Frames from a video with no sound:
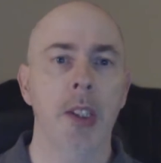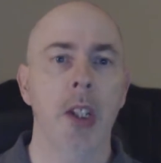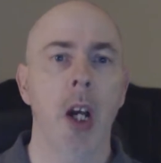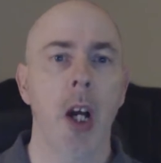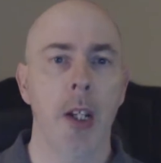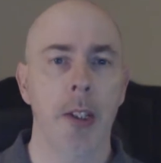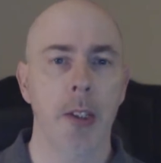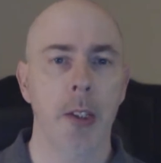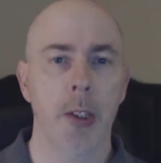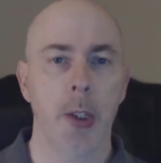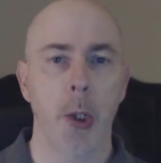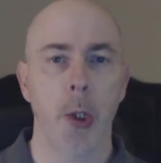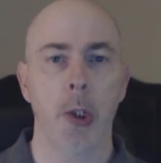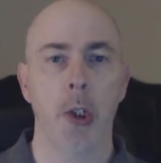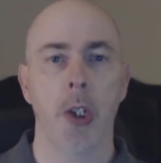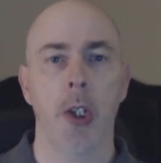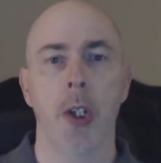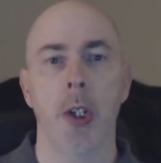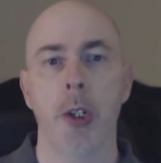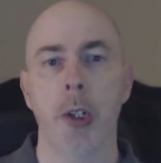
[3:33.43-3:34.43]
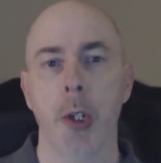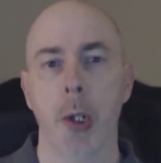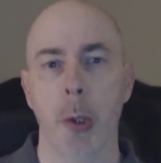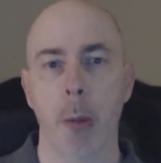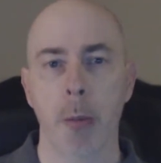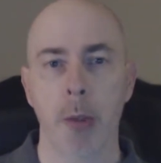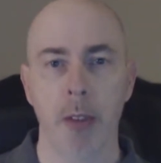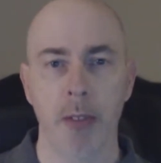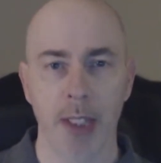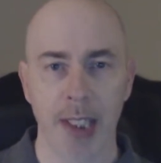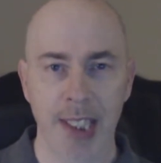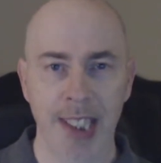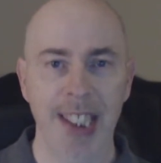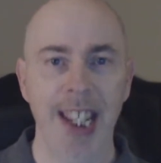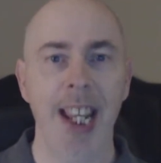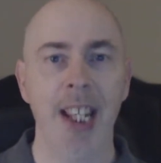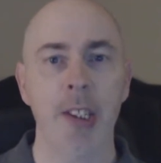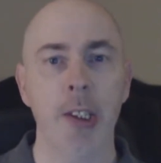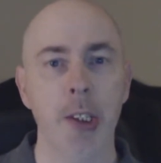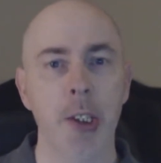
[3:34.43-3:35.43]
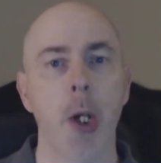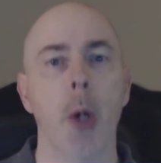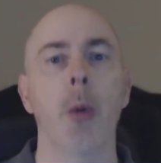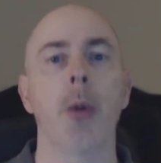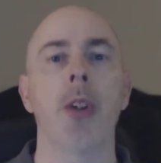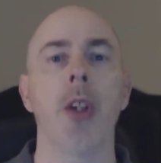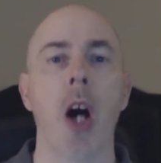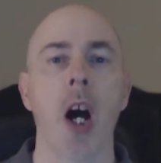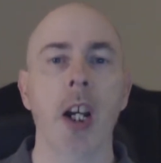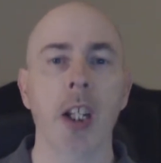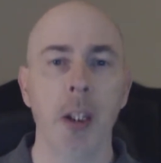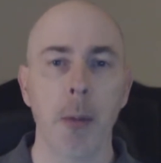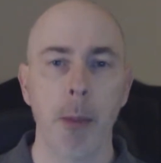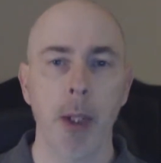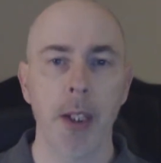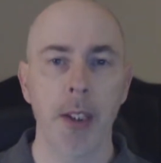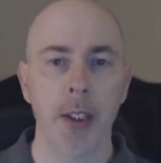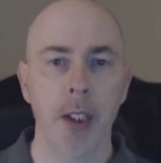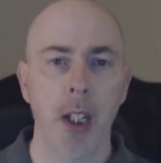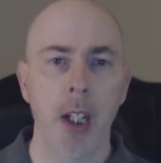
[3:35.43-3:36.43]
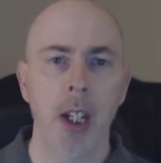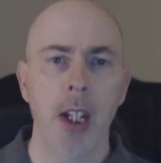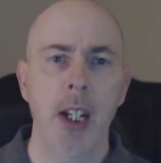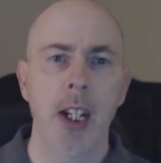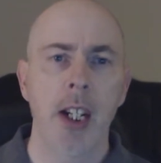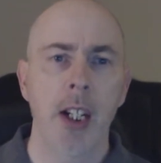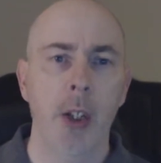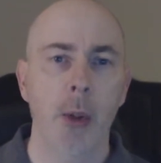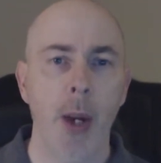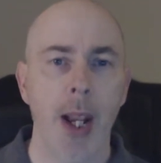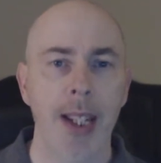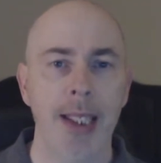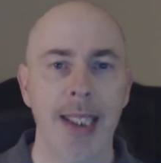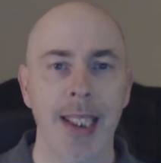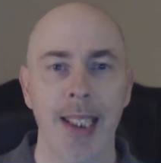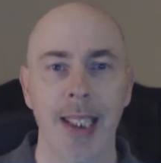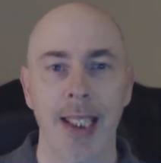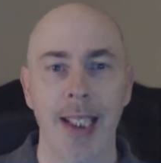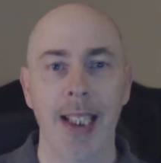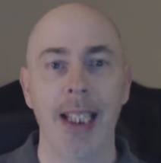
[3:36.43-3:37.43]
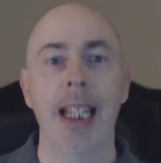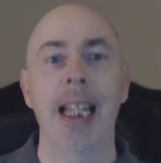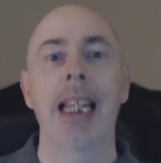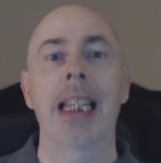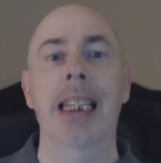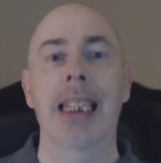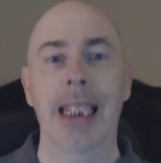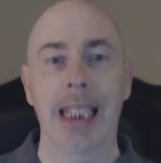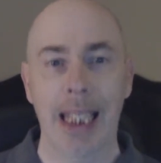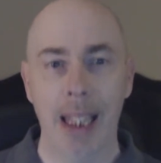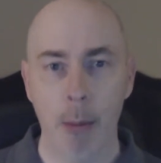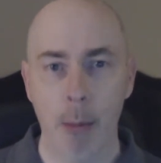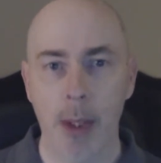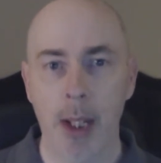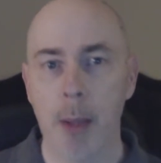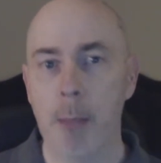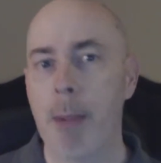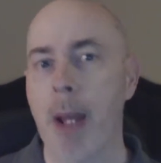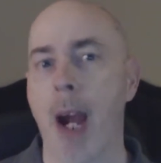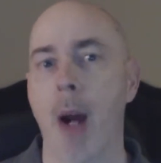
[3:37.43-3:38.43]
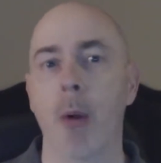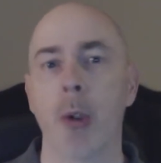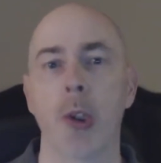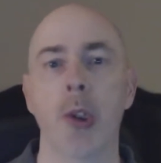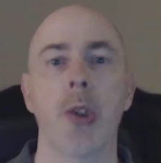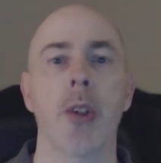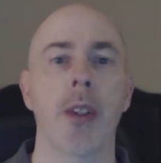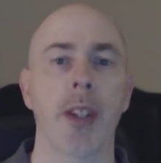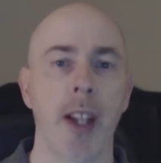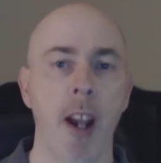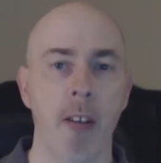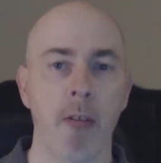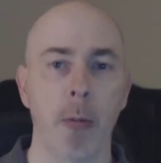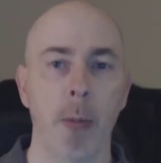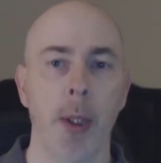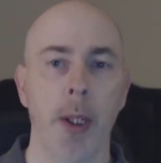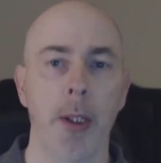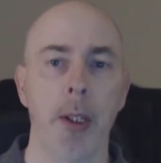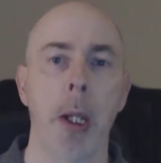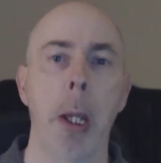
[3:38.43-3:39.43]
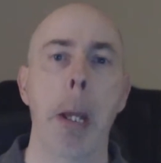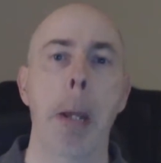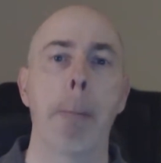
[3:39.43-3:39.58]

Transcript: Constitution in terms of a set-in-stone document granting limited powers to the government,